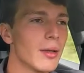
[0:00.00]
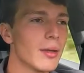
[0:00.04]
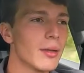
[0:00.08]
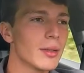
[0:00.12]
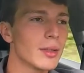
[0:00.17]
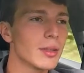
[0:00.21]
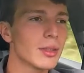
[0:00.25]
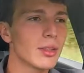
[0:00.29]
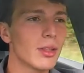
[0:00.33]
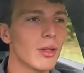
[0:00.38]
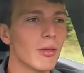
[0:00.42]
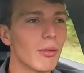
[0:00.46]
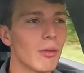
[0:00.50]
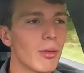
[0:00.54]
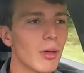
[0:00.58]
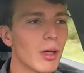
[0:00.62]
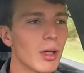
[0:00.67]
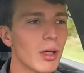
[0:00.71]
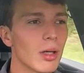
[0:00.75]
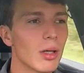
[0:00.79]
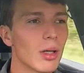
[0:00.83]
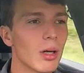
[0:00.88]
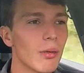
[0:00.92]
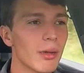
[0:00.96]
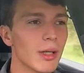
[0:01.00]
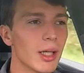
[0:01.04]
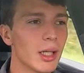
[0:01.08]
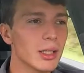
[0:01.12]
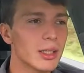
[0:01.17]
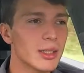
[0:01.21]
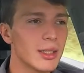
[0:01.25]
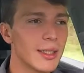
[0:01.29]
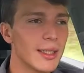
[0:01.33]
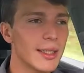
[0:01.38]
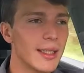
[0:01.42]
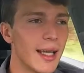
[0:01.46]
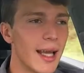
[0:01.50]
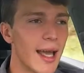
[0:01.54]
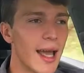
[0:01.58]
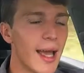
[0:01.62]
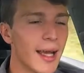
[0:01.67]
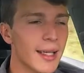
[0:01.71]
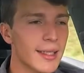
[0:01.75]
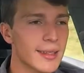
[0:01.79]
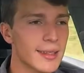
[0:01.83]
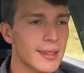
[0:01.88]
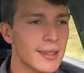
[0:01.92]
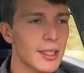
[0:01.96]
So, going on to the
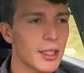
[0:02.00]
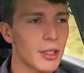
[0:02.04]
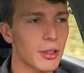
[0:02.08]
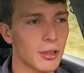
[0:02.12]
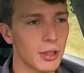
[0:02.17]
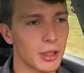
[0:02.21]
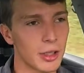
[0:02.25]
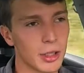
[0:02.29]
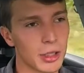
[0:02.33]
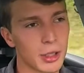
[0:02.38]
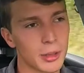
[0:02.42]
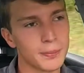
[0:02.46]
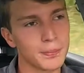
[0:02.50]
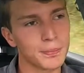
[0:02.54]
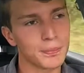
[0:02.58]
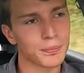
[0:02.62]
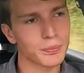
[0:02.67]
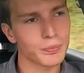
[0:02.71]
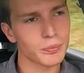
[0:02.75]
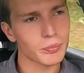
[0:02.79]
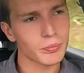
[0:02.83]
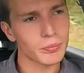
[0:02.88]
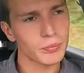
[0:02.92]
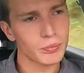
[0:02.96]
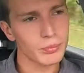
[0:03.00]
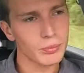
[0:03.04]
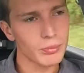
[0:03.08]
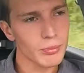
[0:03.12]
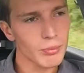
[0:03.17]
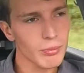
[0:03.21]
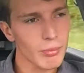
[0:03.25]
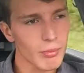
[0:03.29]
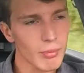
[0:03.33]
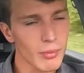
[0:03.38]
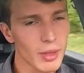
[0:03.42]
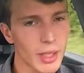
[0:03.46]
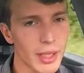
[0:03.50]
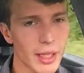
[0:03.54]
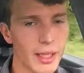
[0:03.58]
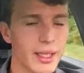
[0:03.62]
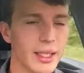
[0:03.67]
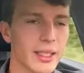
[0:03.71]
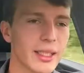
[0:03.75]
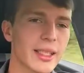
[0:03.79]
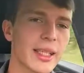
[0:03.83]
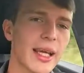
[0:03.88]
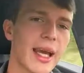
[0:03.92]
exterior. I think the